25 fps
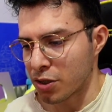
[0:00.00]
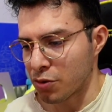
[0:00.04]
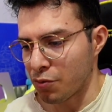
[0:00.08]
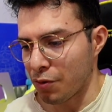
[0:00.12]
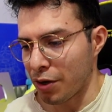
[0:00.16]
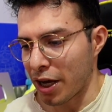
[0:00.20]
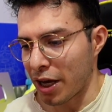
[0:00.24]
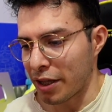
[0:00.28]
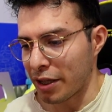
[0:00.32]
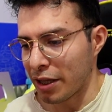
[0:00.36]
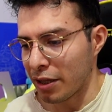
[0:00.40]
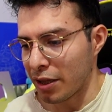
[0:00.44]
We
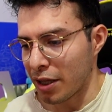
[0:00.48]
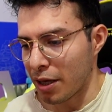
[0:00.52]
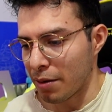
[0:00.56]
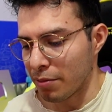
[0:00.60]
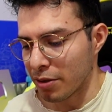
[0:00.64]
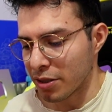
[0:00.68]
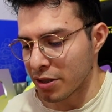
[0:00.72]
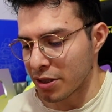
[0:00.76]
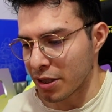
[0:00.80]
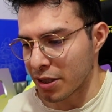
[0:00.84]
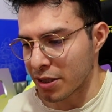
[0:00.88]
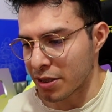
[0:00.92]
got a
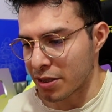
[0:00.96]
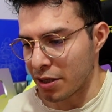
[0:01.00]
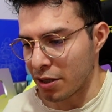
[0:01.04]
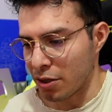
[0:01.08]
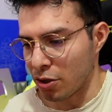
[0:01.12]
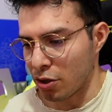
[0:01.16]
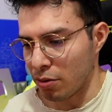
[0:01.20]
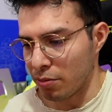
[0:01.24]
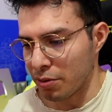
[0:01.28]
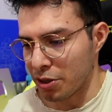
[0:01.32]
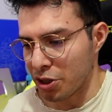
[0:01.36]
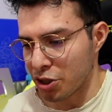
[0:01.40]
level 16
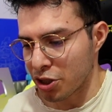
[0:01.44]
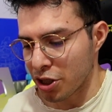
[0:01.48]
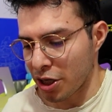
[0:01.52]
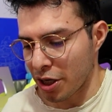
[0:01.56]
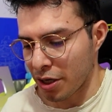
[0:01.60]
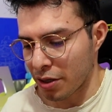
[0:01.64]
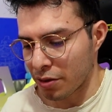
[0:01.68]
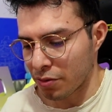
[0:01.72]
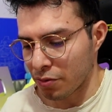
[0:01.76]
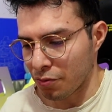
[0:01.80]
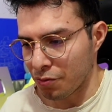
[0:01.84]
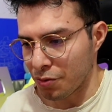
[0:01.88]
Goblin
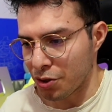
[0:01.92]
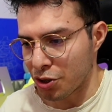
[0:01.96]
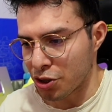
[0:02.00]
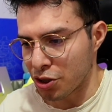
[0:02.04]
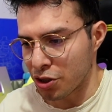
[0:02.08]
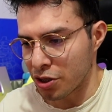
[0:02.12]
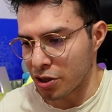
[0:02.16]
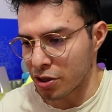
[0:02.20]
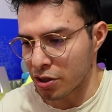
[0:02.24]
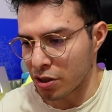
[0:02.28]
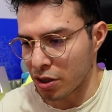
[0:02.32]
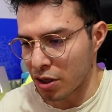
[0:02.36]
Giant, which
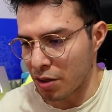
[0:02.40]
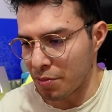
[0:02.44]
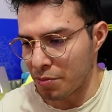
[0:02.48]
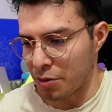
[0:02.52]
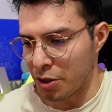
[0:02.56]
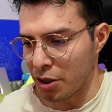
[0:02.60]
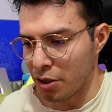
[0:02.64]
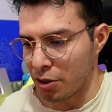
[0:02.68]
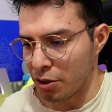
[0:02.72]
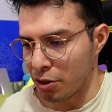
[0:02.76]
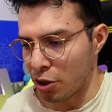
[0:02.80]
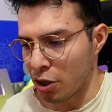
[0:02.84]
is gonna
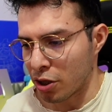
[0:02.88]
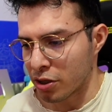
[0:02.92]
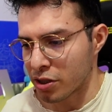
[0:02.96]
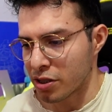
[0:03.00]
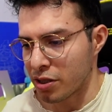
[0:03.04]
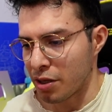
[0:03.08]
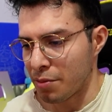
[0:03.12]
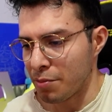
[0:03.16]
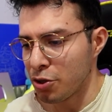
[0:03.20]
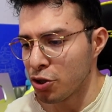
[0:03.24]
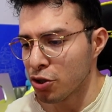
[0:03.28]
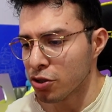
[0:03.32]
be nuts.
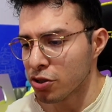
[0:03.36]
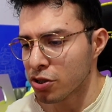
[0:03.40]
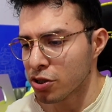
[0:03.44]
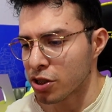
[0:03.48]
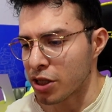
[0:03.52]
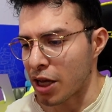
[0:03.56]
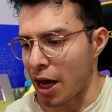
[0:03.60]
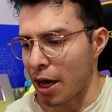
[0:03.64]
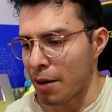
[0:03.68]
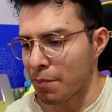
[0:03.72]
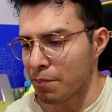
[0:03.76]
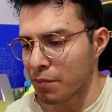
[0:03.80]
Let me just
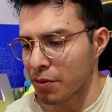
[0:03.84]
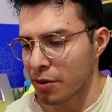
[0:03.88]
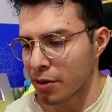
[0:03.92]
tap.